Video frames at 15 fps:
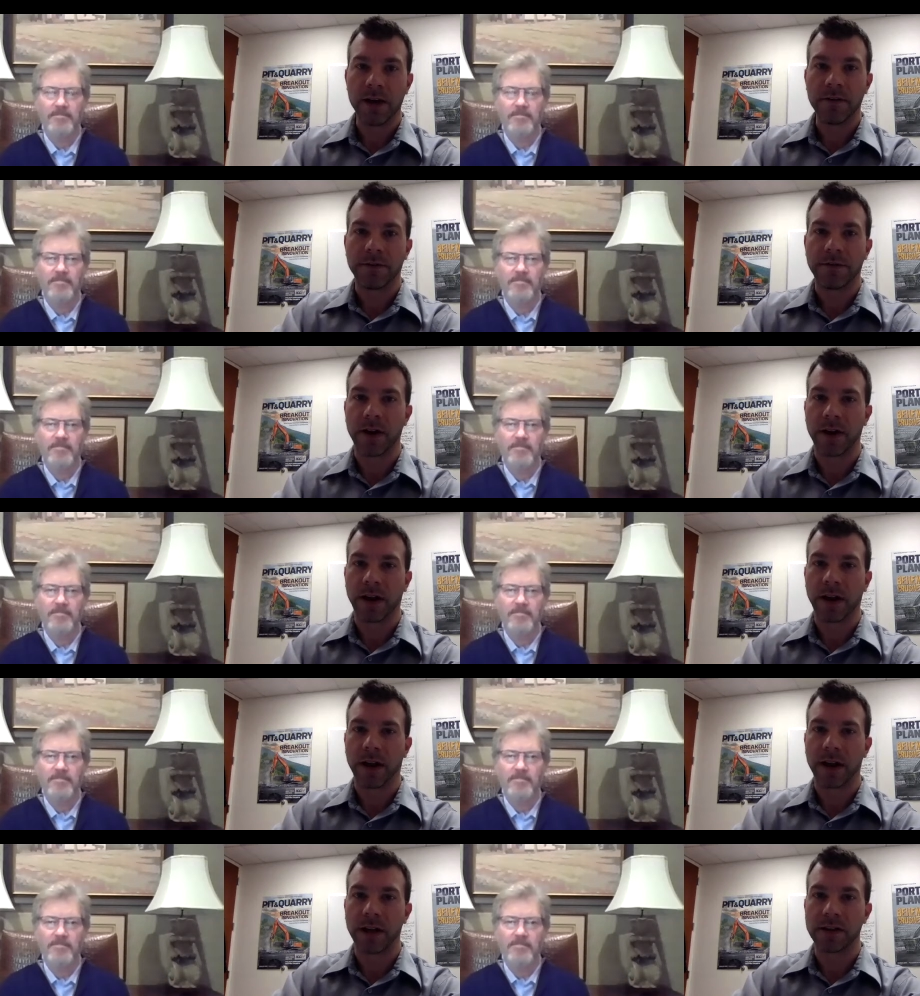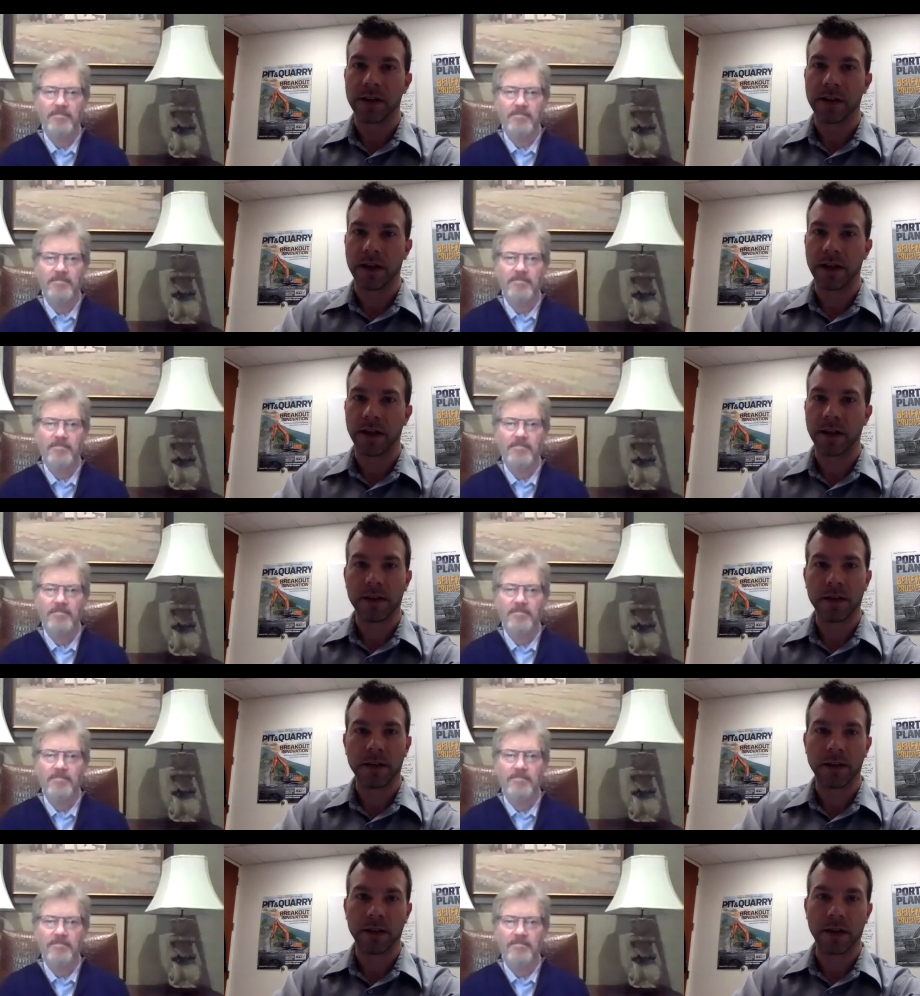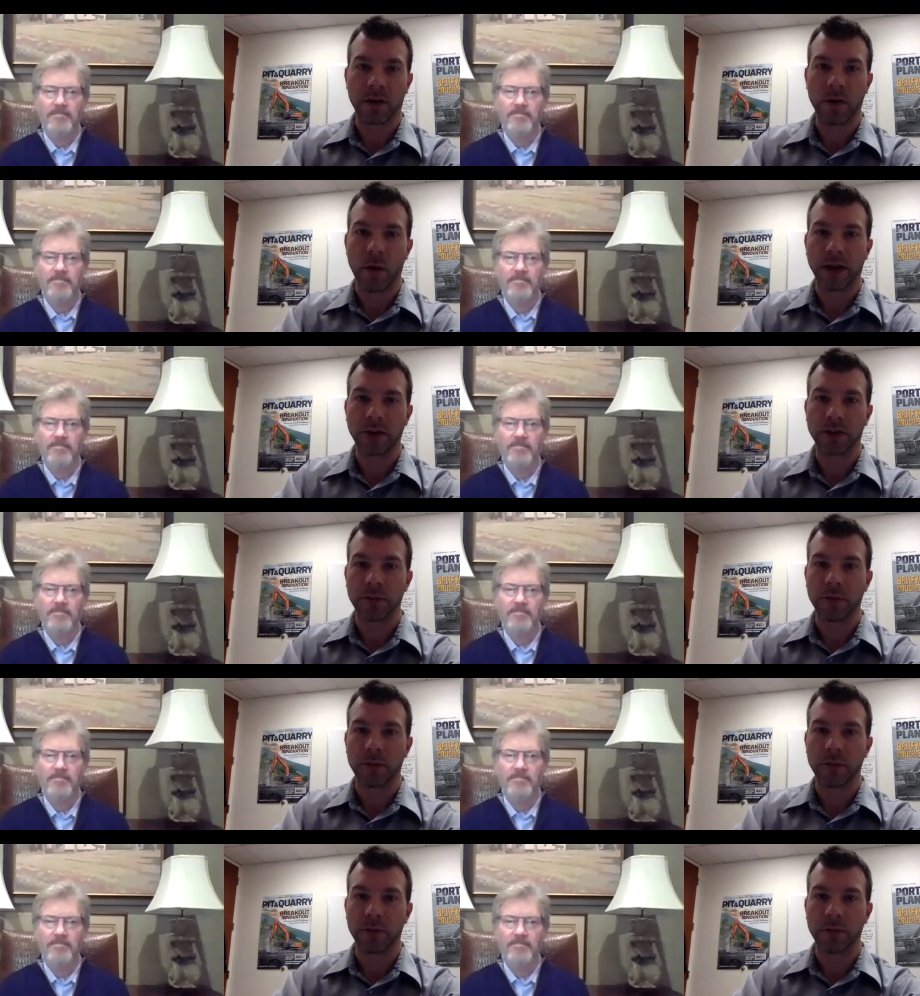Speaker 1: funding into the equation.